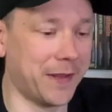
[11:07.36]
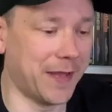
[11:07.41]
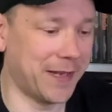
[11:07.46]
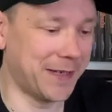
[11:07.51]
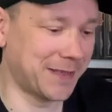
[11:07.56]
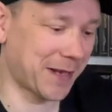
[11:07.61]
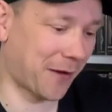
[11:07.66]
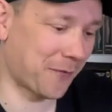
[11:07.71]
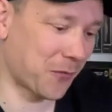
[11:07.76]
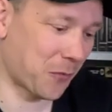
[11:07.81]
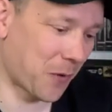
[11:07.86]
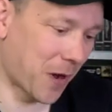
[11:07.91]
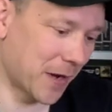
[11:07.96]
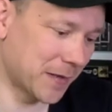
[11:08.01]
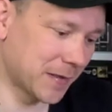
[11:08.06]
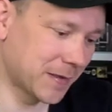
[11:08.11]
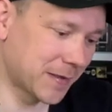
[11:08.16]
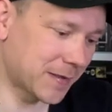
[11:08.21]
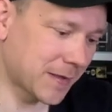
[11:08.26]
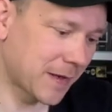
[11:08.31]
these other
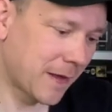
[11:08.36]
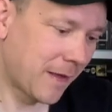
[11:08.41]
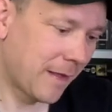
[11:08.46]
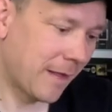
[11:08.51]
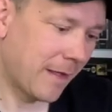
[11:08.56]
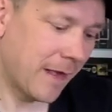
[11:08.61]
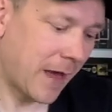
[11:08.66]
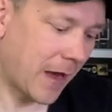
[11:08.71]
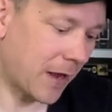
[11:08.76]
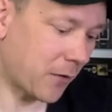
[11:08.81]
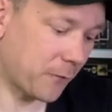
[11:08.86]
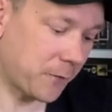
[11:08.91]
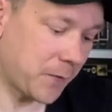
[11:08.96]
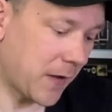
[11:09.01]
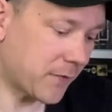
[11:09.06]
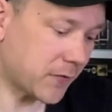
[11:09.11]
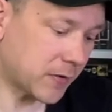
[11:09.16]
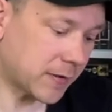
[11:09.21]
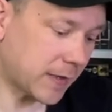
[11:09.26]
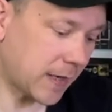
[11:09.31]
ones. And I've
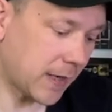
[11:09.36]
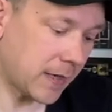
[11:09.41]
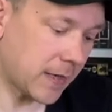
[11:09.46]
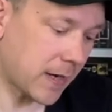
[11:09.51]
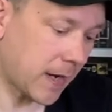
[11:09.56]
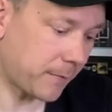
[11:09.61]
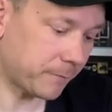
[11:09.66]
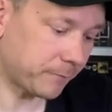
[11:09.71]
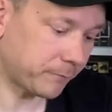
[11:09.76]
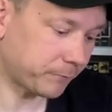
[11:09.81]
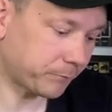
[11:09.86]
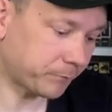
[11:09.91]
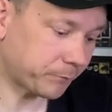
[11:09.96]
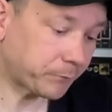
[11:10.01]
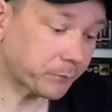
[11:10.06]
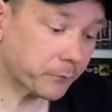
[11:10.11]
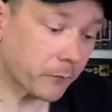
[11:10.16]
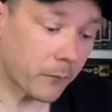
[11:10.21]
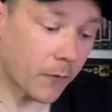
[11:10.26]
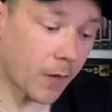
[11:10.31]
never seen it.
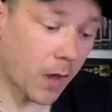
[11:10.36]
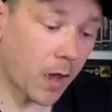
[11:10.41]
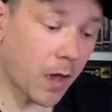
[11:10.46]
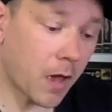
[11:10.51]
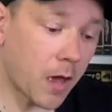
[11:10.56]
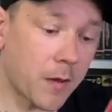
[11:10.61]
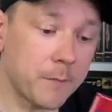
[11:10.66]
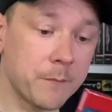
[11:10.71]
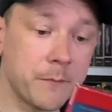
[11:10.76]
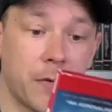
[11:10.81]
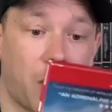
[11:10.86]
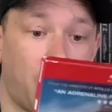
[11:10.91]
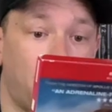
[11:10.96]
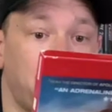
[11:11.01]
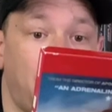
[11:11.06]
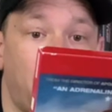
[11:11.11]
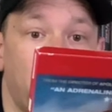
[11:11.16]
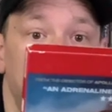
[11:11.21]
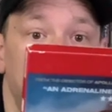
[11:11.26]
Um, I know